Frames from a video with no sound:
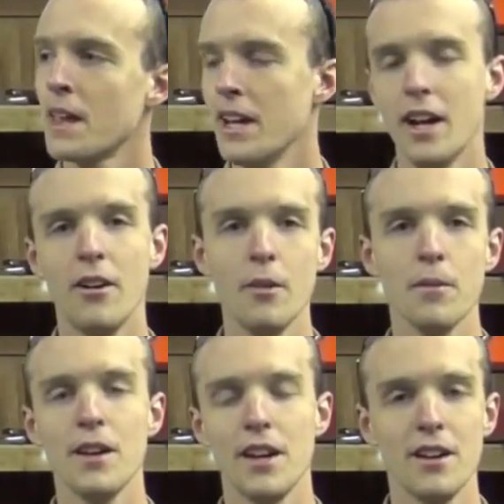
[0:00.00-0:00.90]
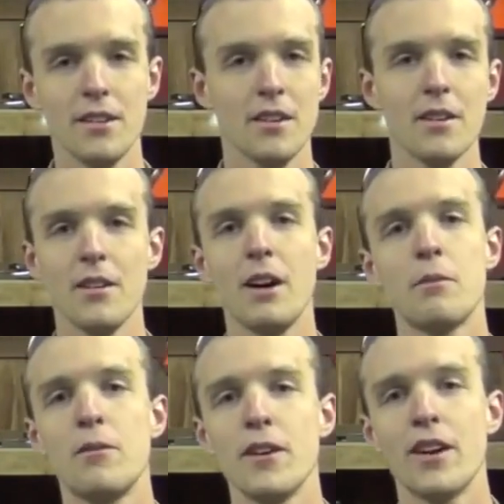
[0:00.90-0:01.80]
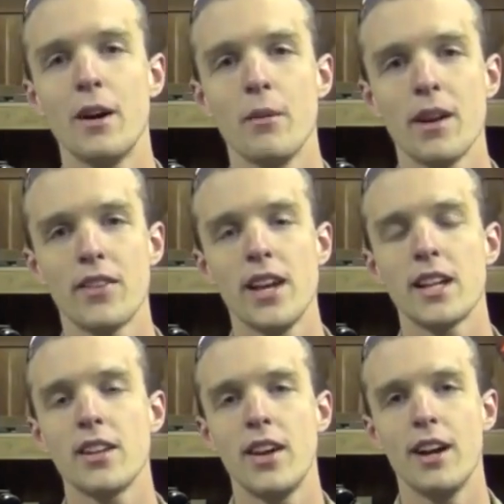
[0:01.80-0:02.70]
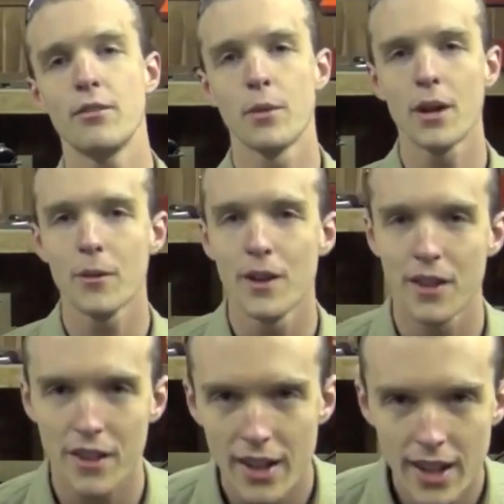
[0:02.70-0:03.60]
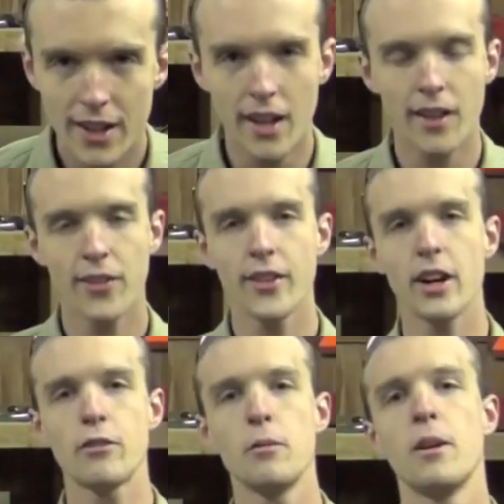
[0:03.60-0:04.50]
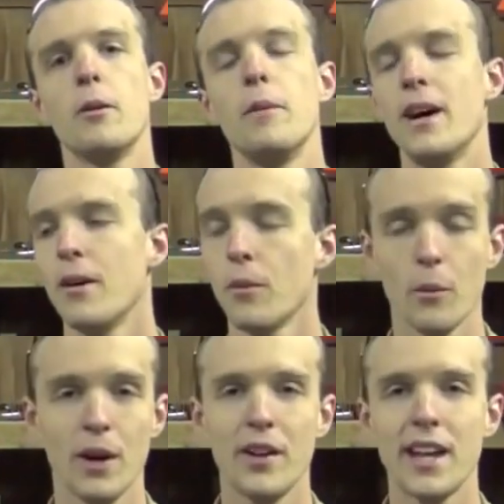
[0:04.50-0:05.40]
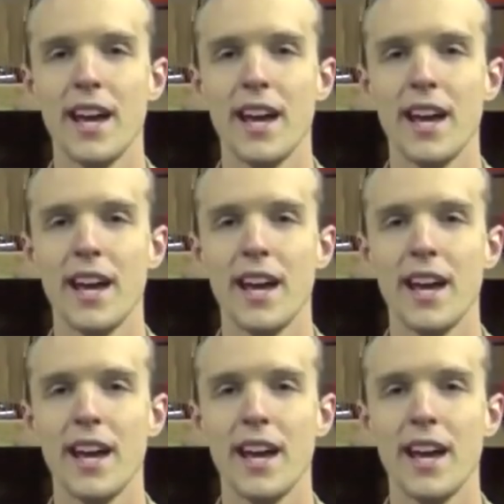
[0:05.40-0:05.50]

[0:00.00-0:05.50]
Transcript: You know, hopefully it'll help you figure out what exactly you have to work with. Now let's talk for a minute about welding